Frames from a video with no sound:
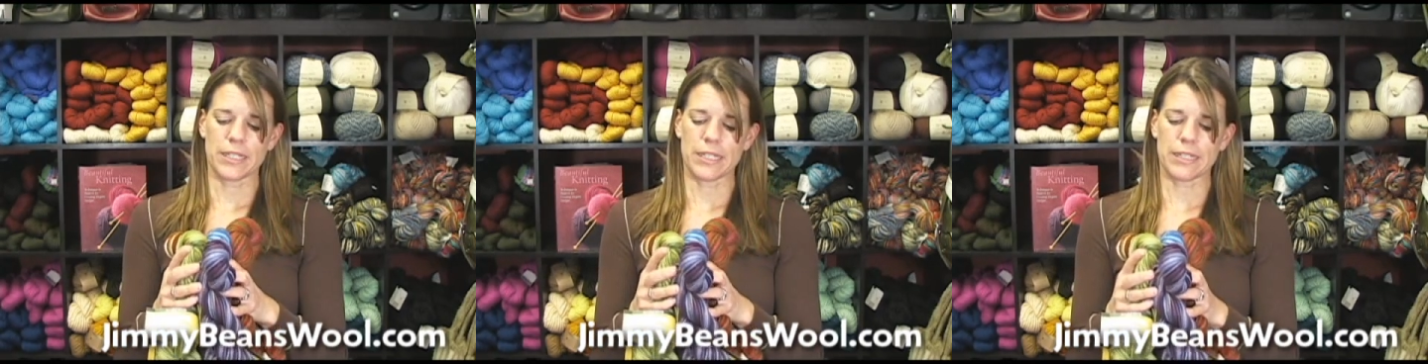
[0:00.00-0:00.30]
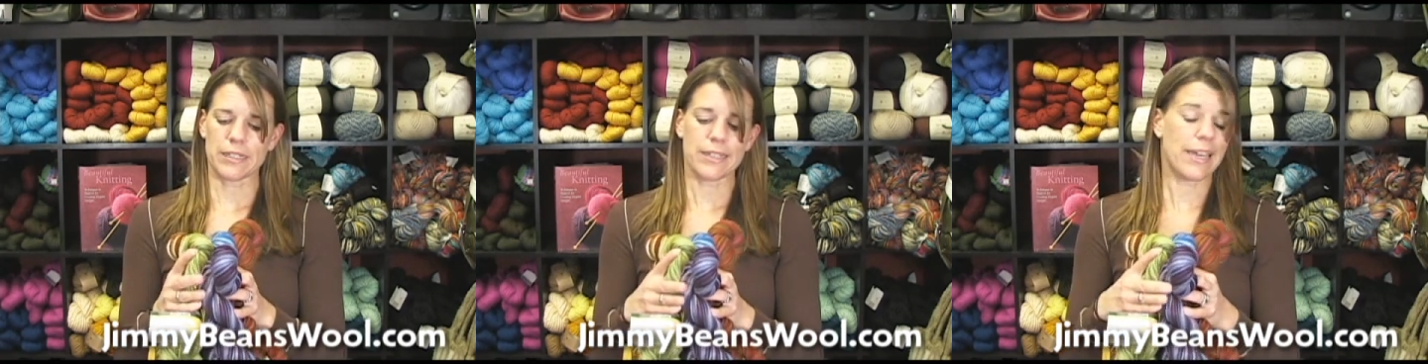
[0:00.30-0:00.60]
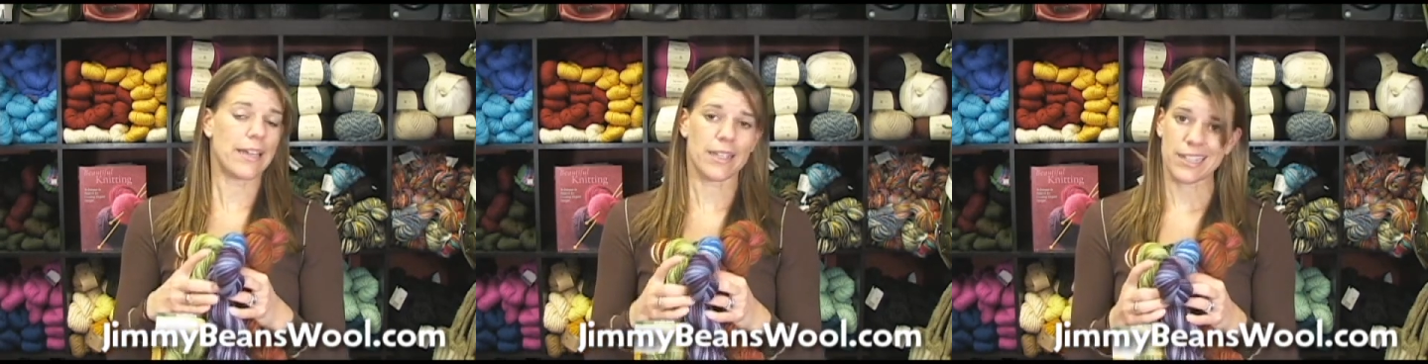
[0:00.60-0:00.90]
It,
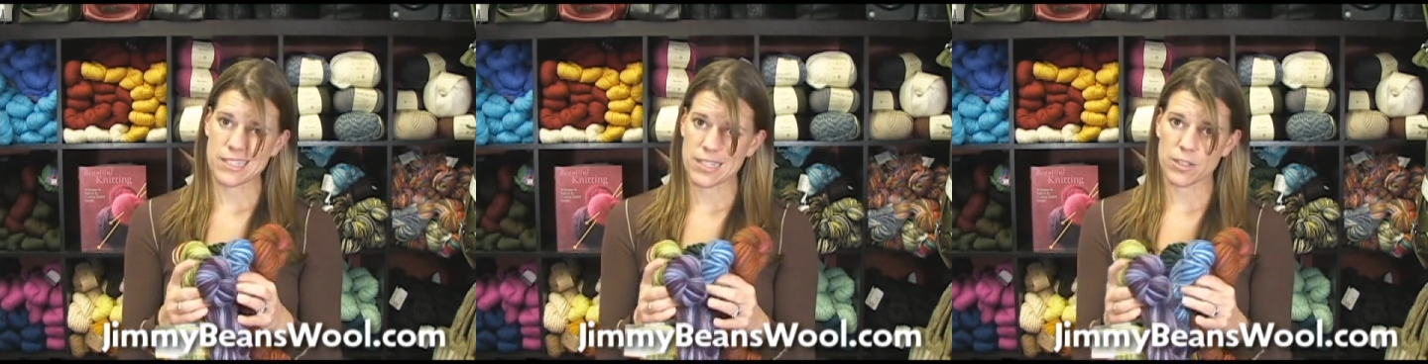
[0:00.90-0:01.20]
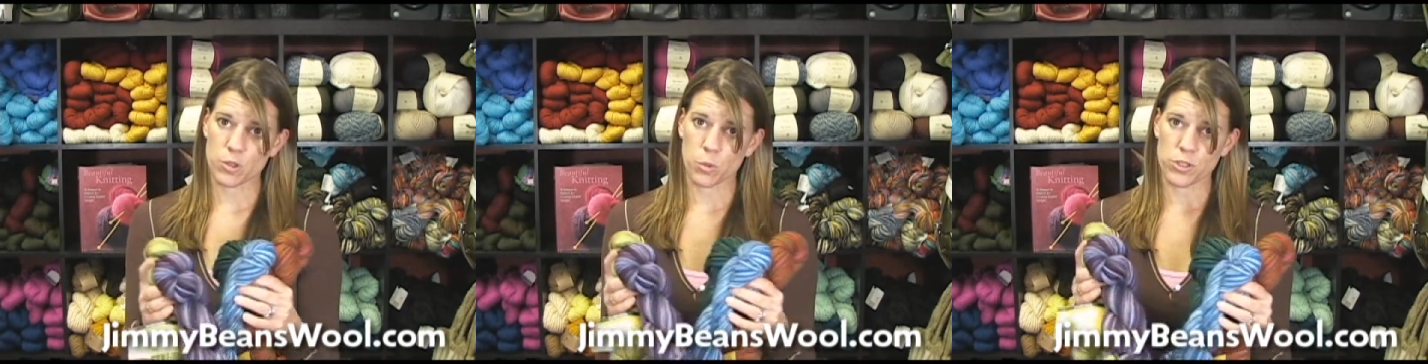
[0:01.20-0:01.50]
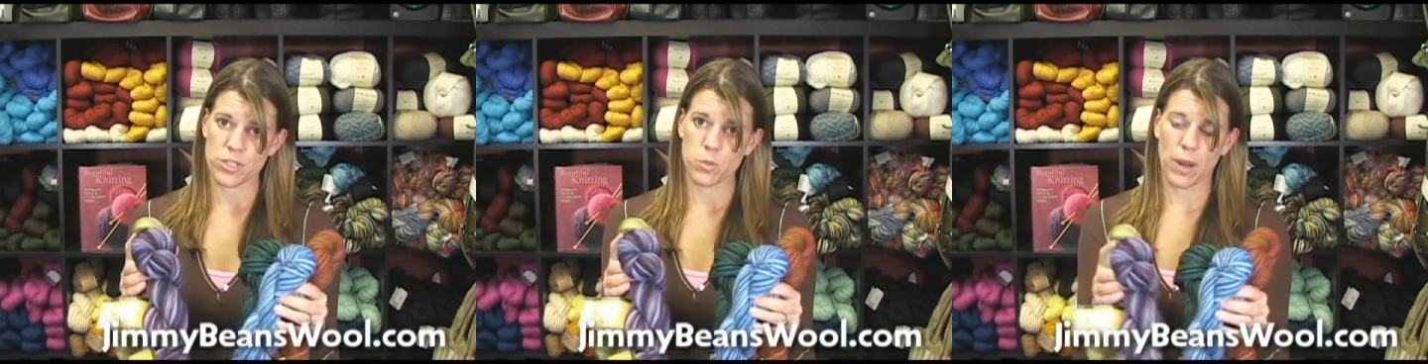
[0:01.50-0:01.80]
again, like I said, it's a
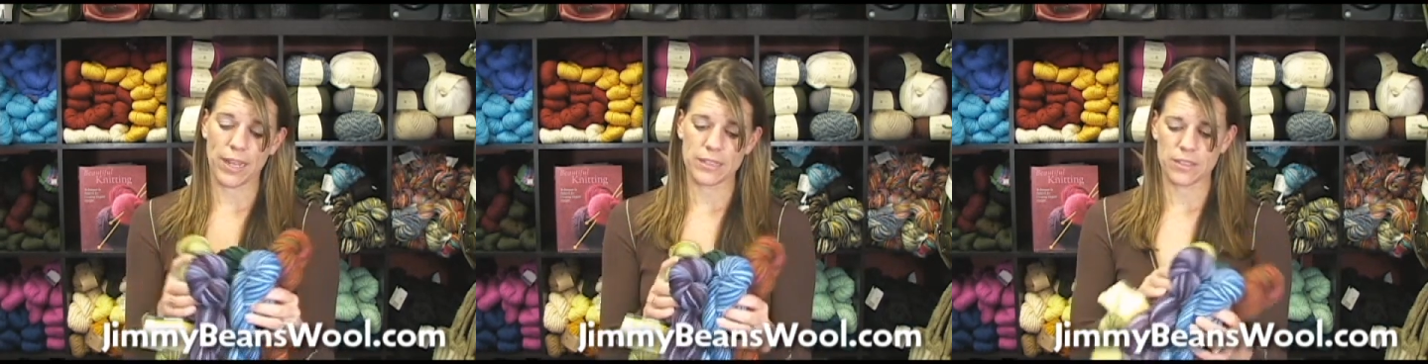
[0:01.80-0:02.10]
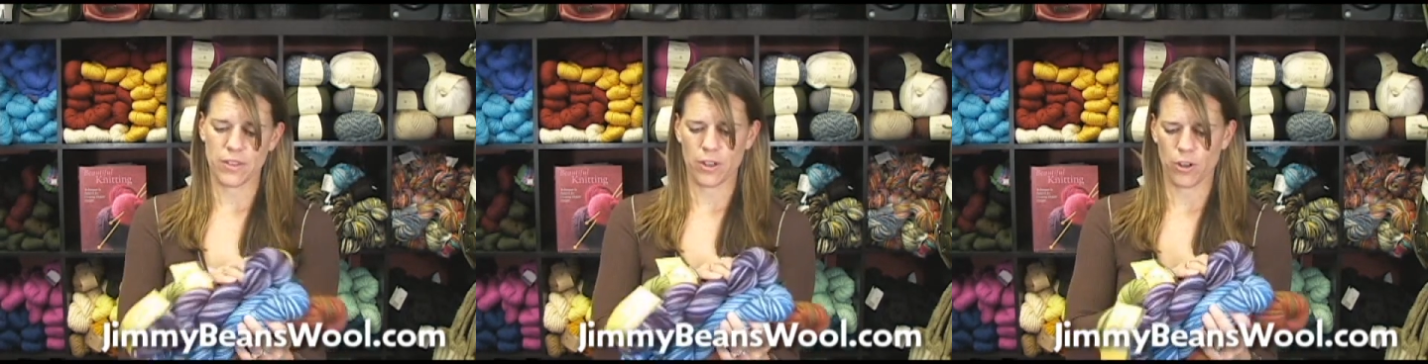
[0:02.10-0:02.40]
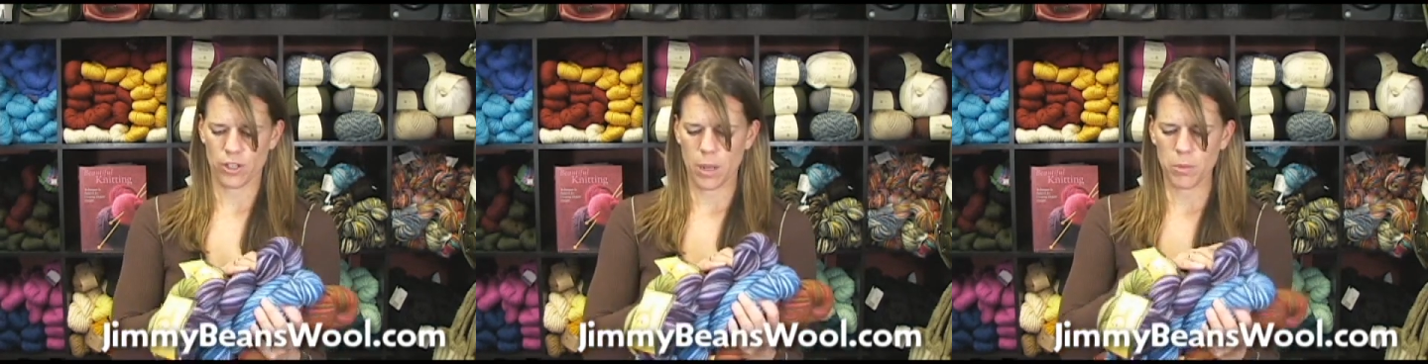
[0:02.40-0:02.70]
worsted weight. There
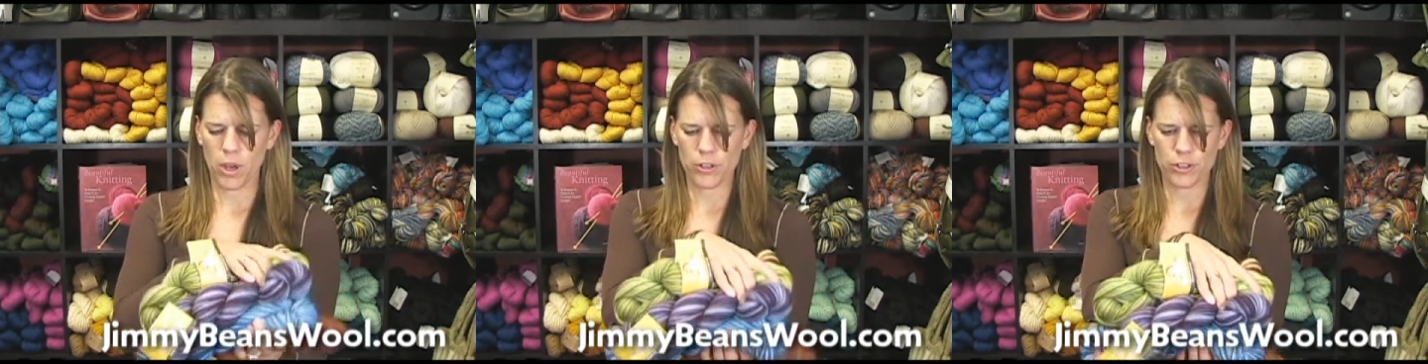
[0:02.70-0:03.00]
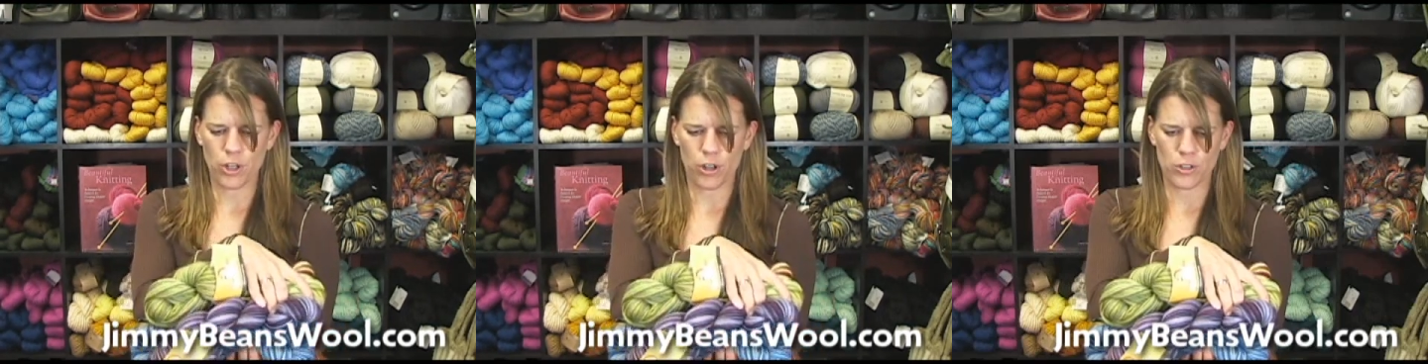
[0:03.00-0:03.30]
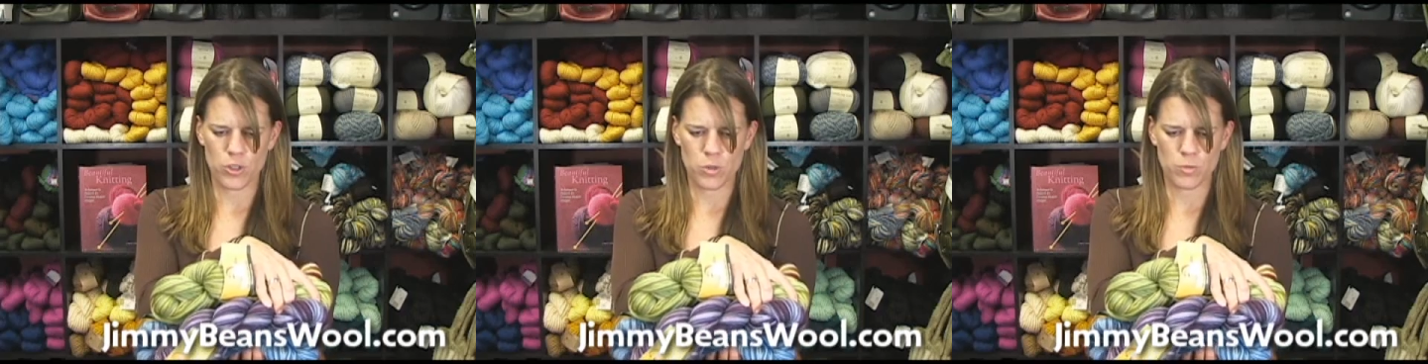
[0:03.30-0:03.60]
are a couple hundred
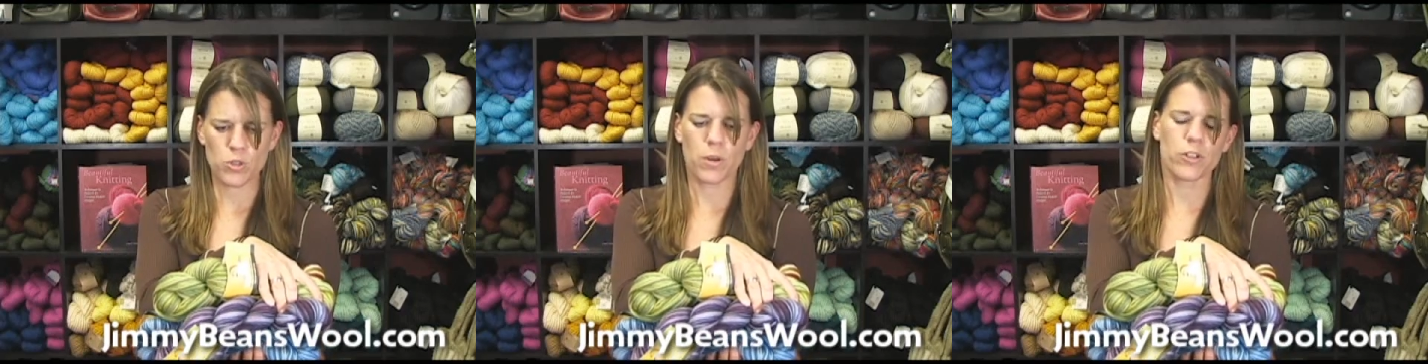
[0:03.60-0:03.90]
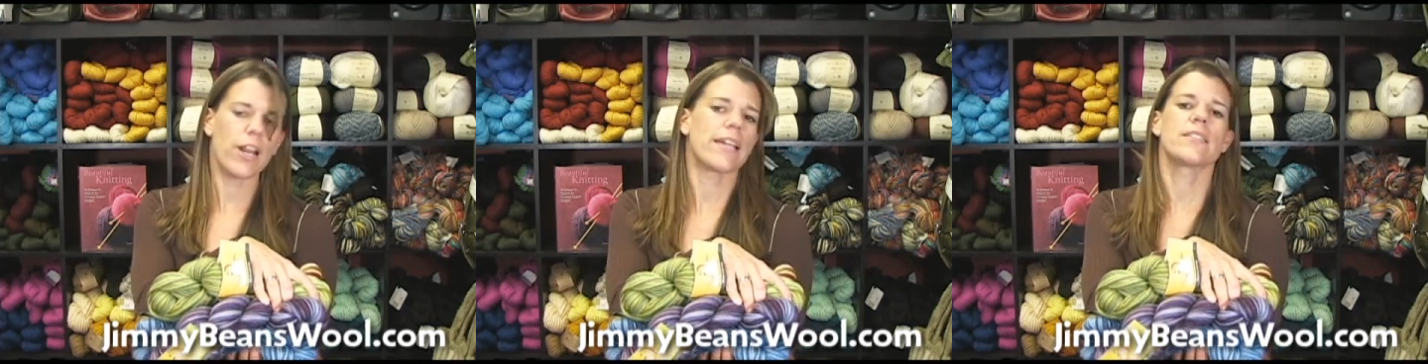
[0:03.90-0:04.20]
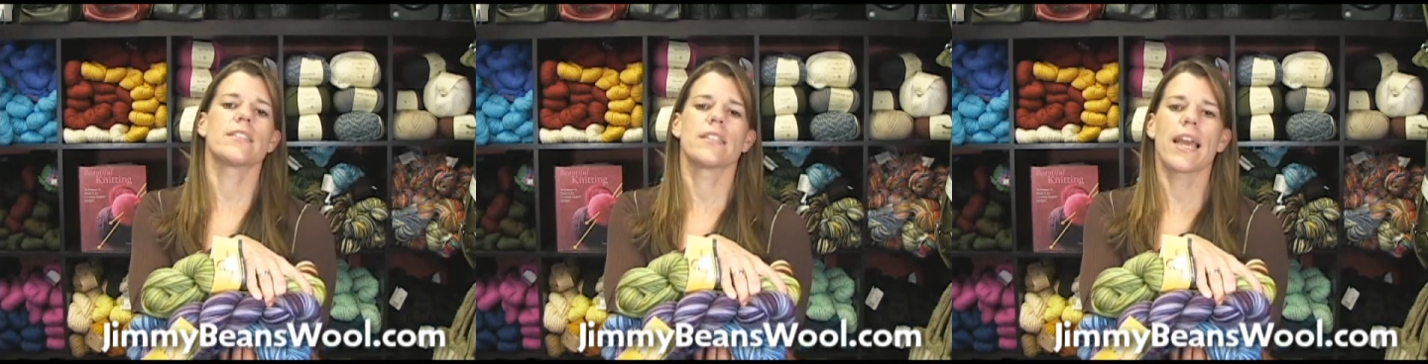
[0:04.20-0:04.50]
yards,
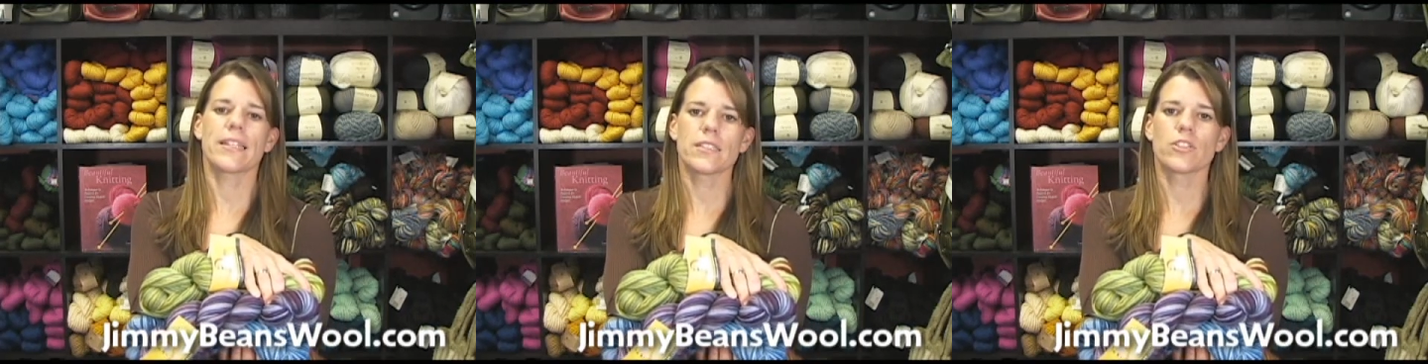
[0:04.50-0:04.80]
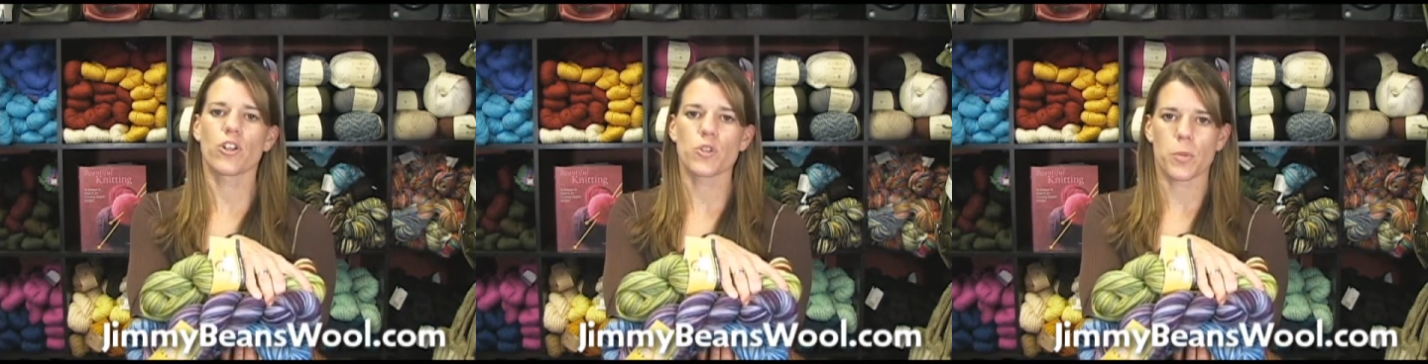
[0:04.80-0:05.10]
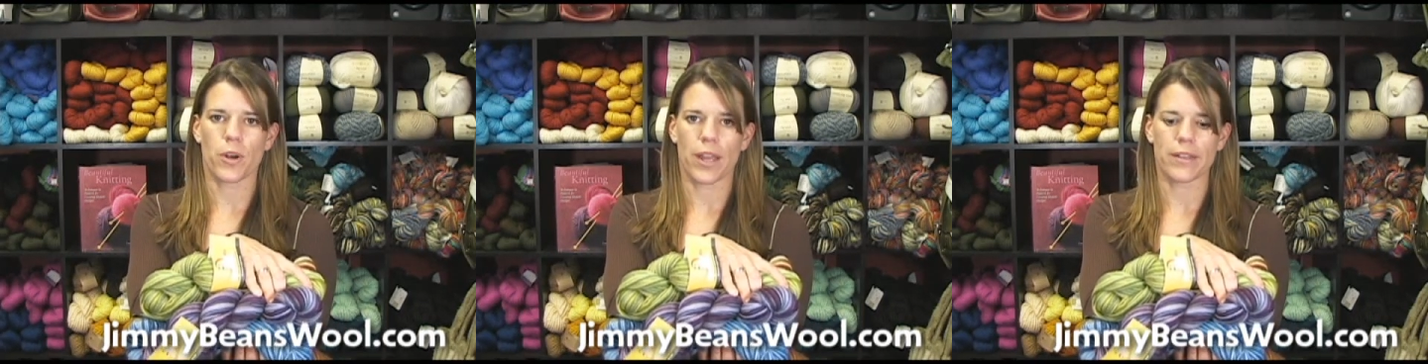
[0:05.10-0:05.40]
218 yards
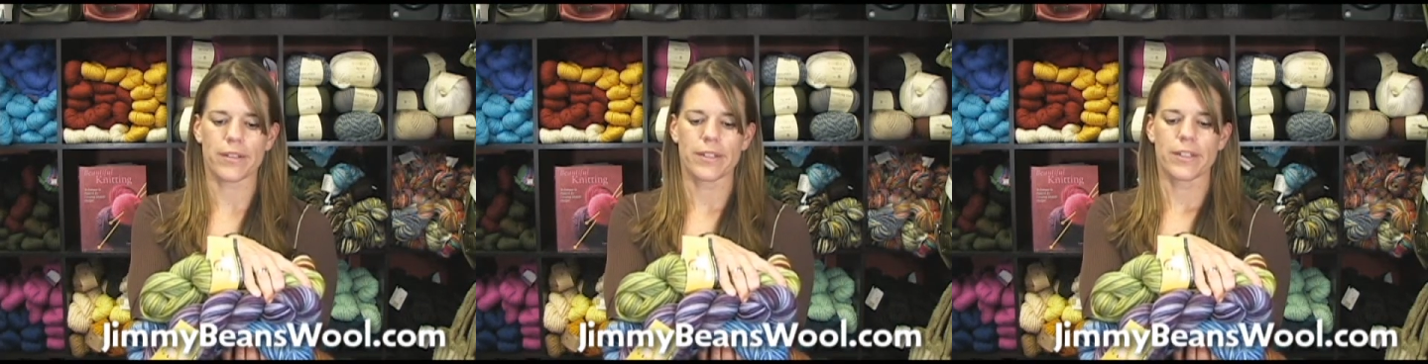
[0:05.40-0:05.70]
per hank.